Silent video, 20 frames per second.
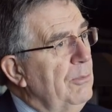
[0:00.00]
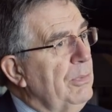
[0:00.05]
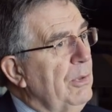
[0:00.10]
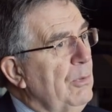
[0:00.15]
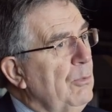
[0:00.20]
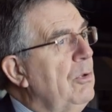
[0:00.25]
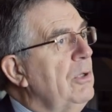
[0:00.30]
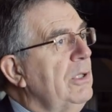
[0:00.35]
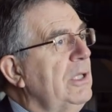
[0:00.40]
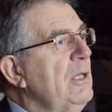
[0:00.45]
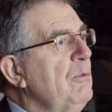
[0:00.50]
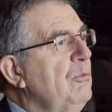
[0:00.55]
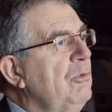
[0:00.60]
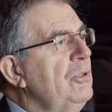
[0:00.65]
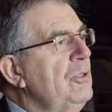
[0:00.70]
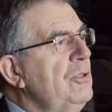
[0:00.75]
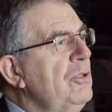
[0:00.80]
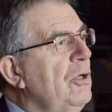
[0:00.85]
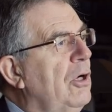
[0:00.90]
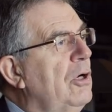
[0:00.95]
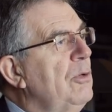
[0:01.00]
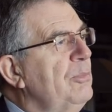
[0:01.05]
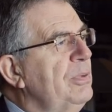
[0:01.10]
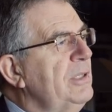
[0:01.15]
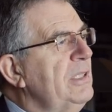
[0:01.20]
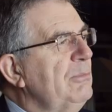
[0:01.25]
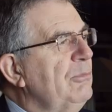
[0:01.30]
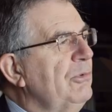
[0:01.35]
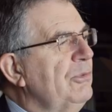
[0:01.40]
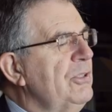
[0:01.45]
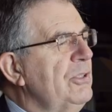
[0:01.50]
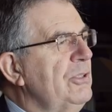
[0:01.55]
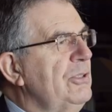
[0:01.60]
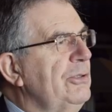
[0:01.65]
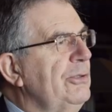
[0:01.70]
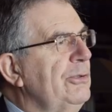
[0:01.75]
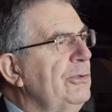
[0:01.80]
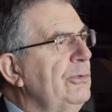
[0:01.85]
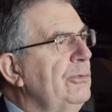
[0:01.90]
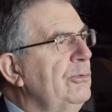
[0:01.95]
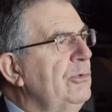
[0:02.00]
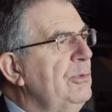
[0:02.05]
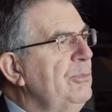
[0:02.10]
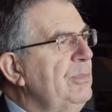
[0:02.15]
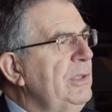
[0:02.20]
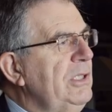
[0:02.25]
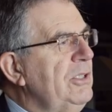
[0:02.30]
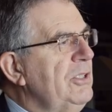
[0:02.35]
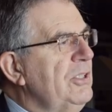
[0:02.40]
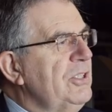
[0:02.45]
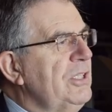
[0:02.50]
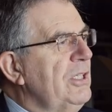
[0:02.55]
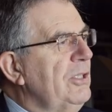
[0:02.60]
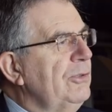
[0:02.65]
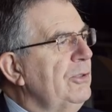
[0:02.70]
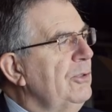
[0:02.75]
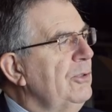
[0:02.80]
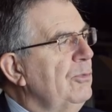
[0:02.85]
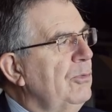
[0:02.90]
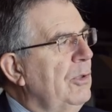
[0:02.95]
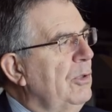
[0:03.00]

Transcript: But what they would not be able to do would be to tell you